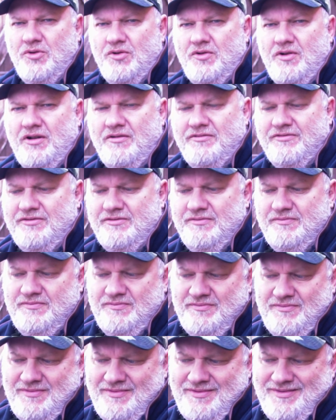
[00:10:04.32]
more off.
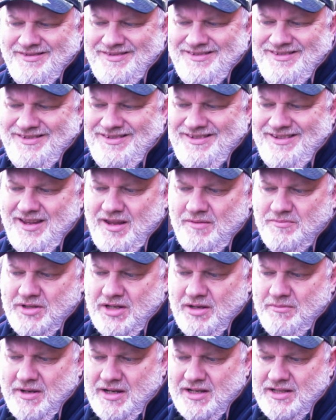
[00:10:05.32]

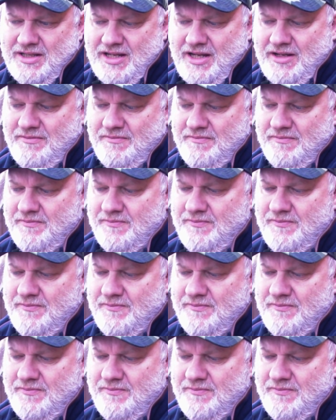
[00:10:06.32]
Empty the magazine.